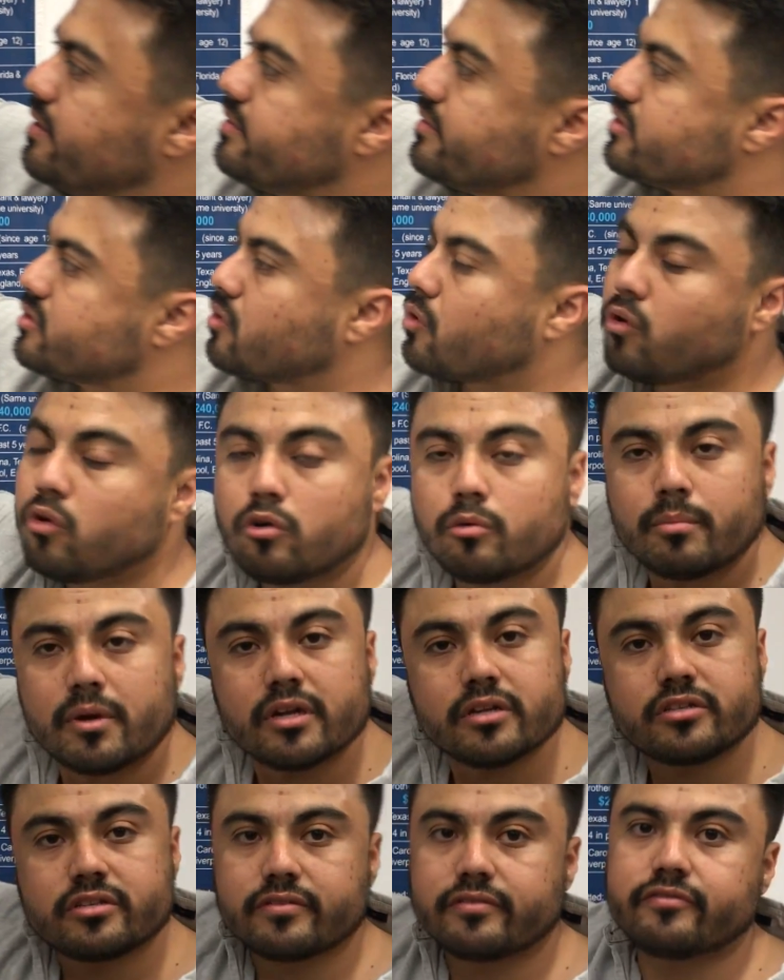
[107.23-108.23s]
there's a whole
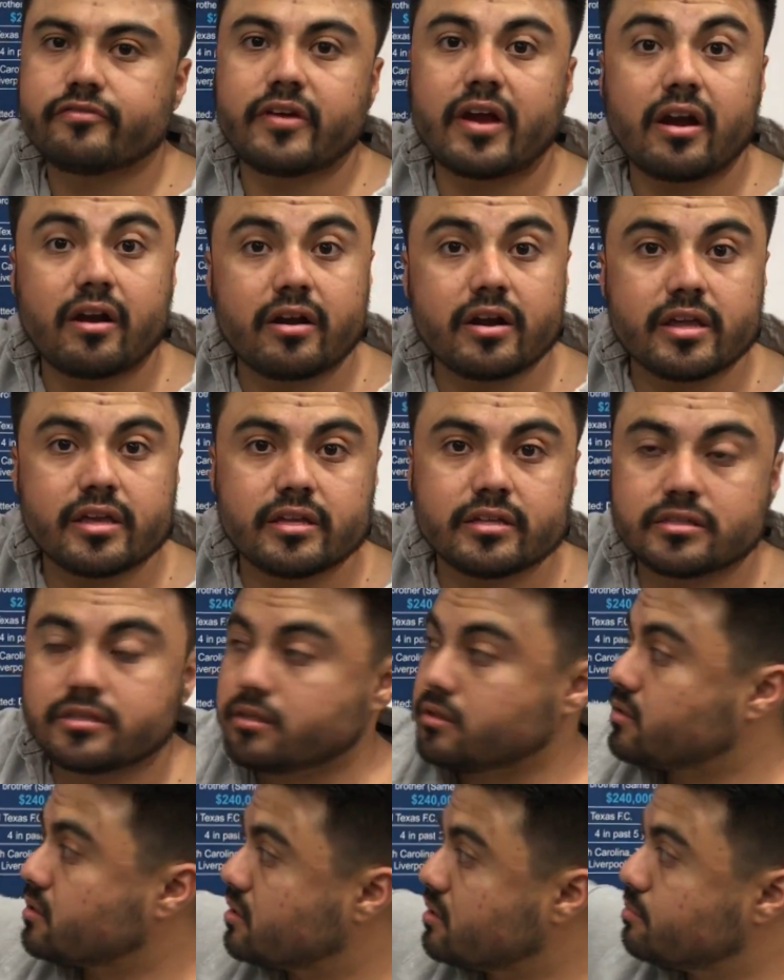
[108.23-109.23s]
bunch of variance
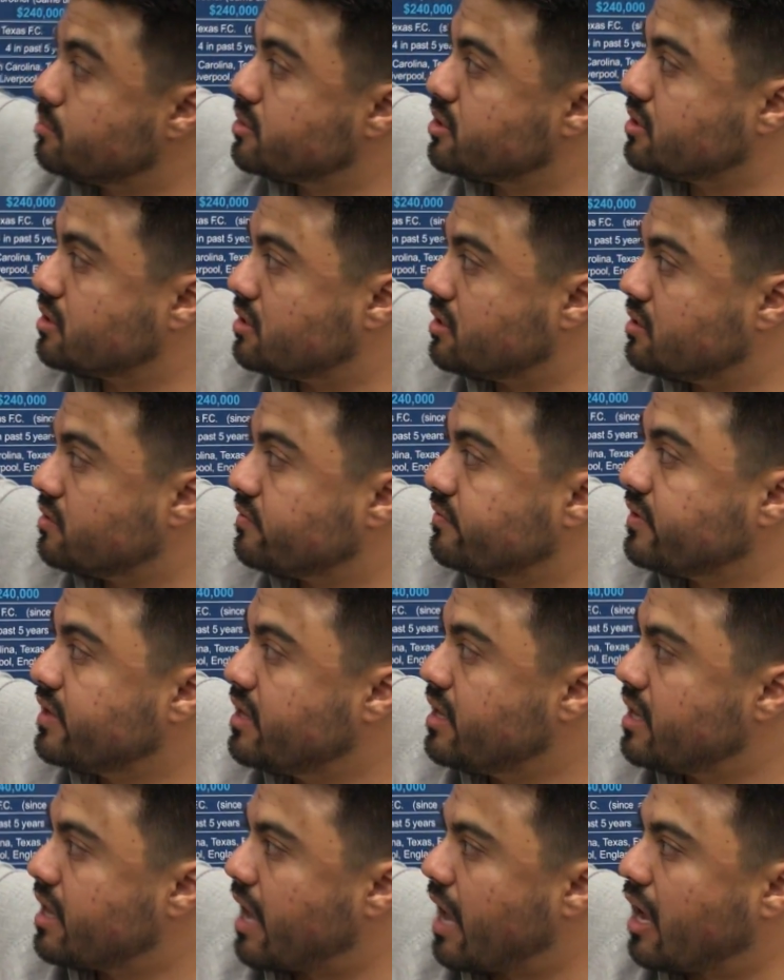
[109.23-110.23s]
in terms of
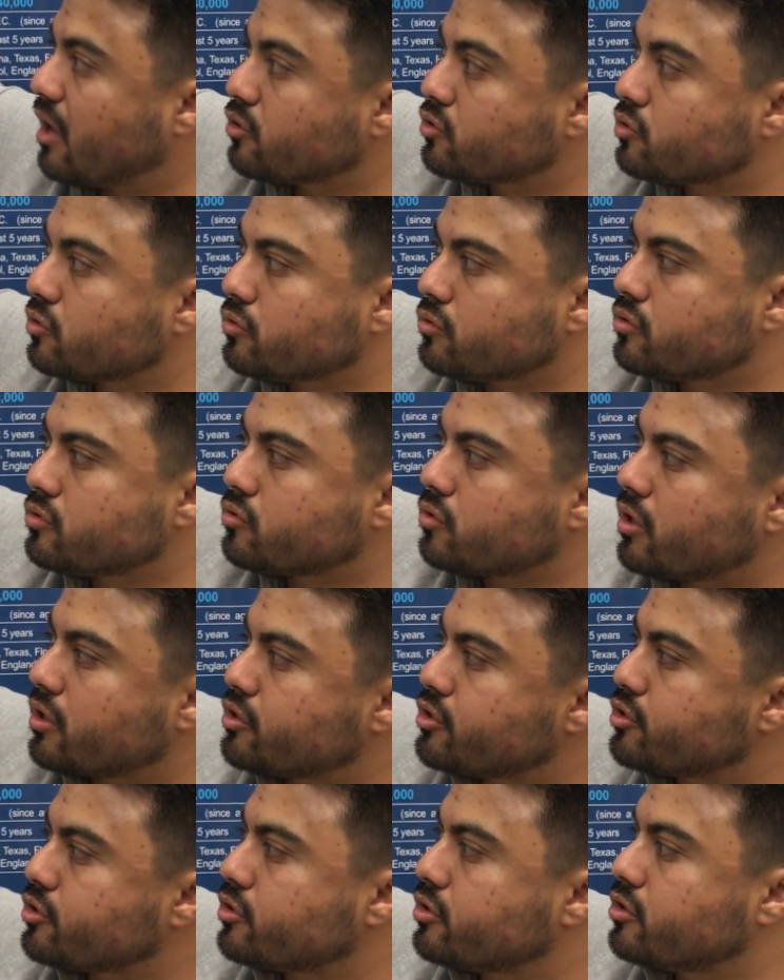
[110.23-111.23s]
household
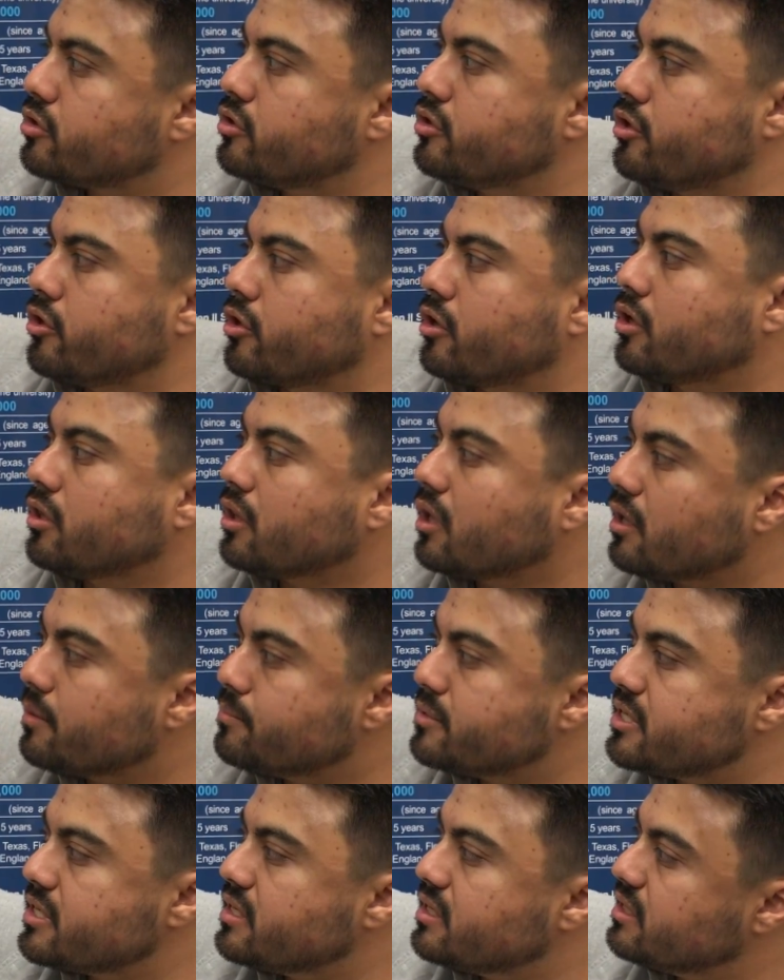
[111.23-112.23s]
structure, your
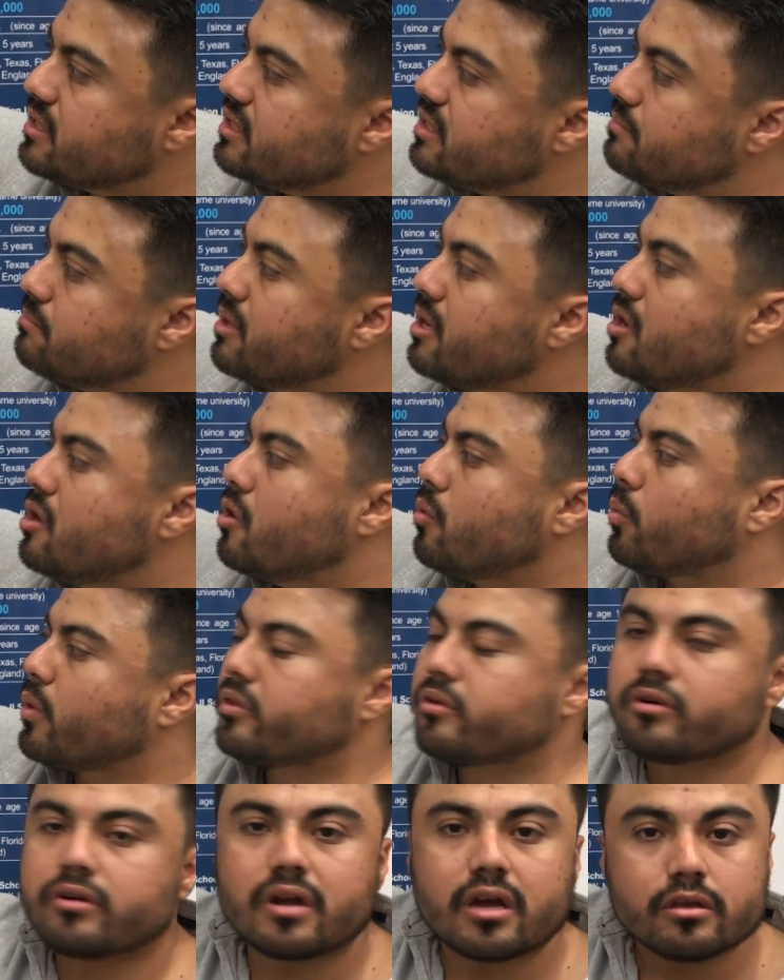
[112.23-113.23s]
club team,
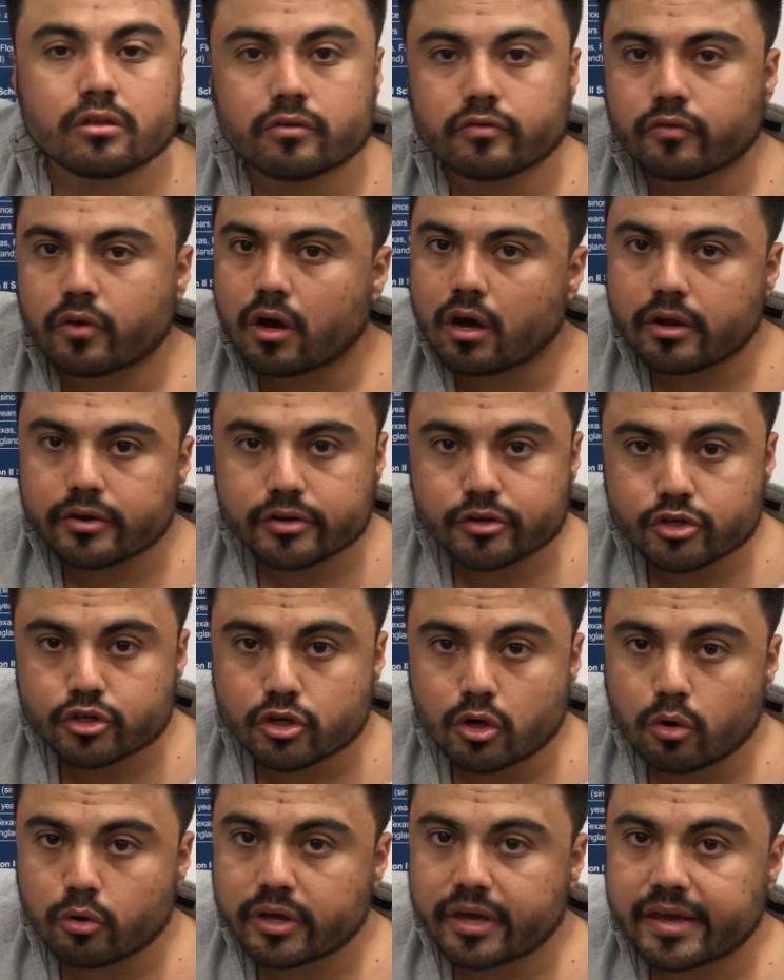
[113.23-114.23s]
whether or not you've gone to
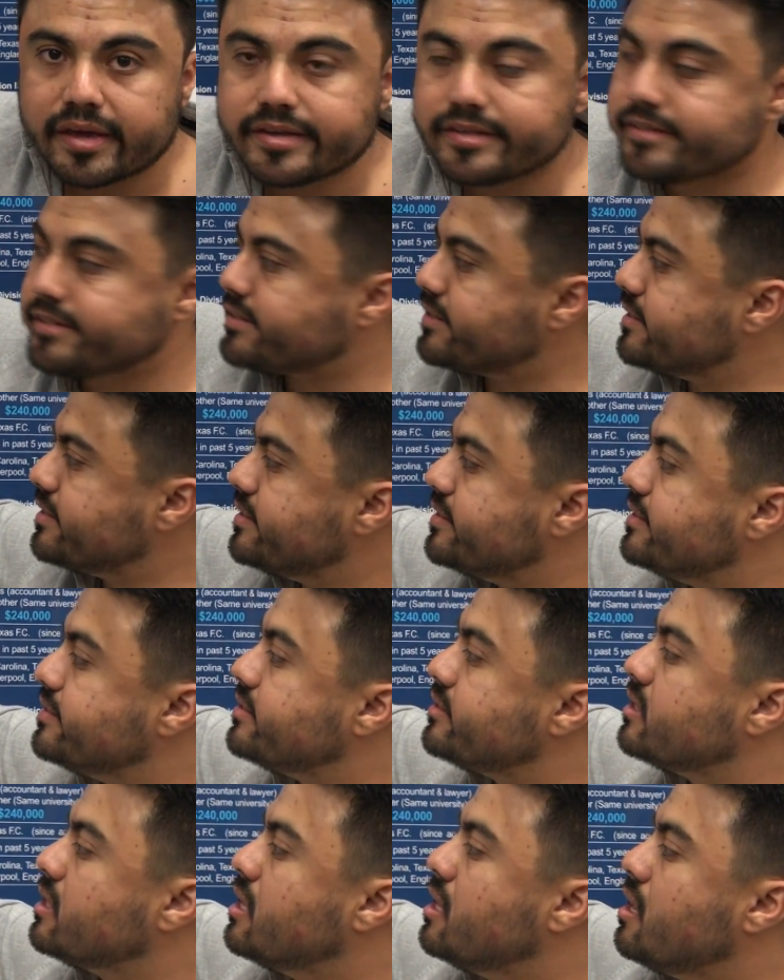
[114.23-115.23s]

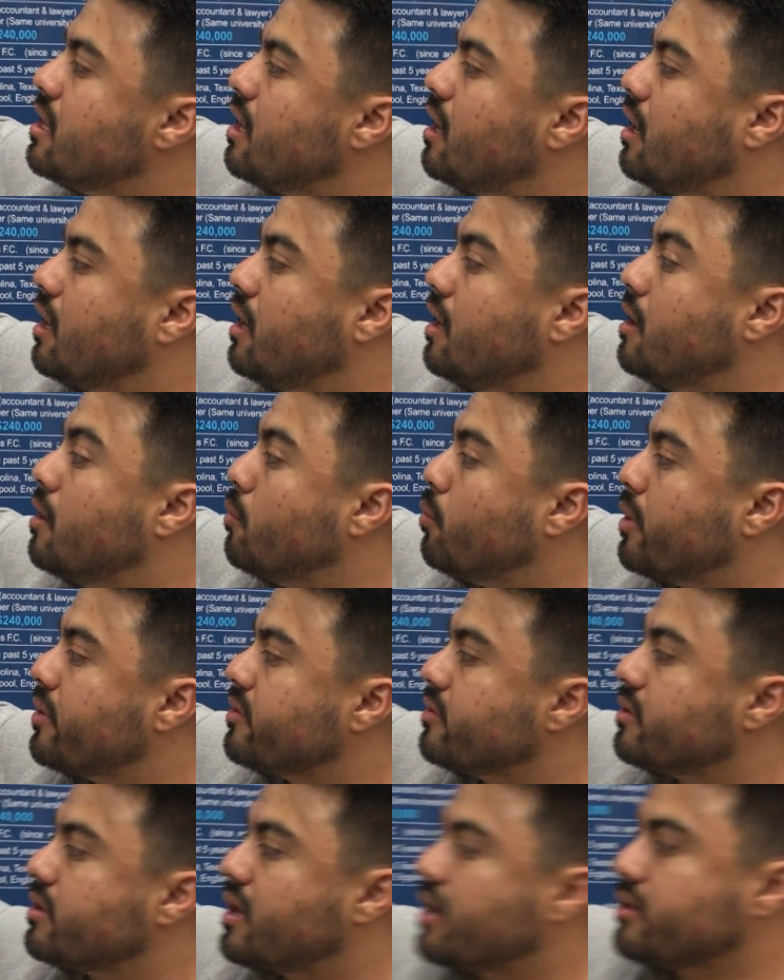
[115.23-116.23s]
showcases,
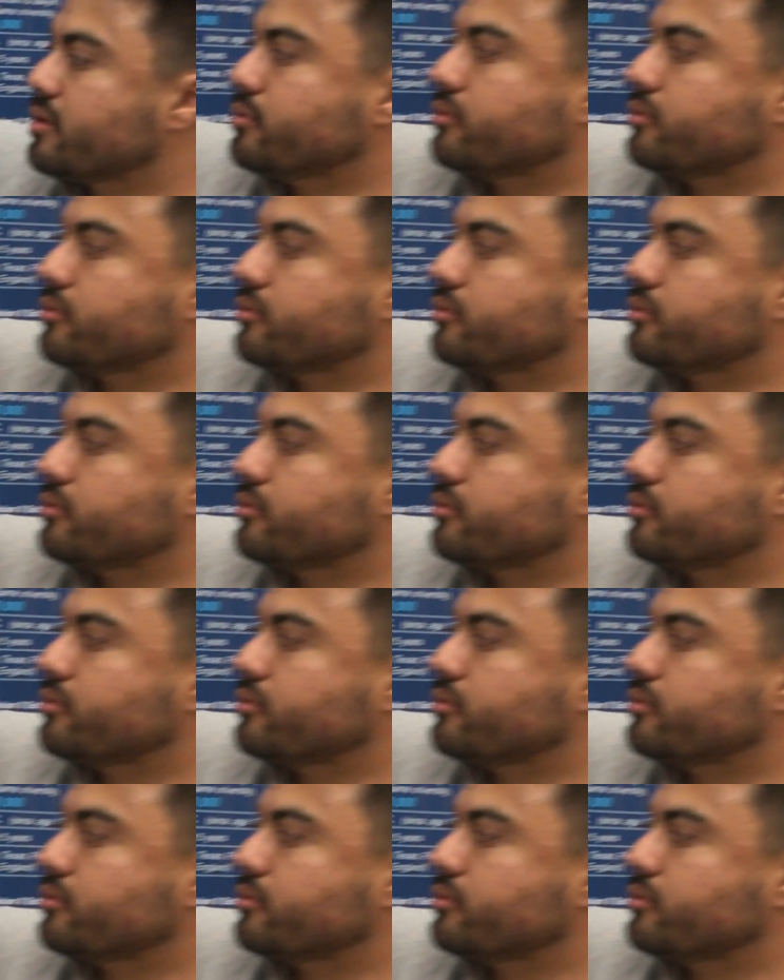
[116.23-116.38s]
whether or not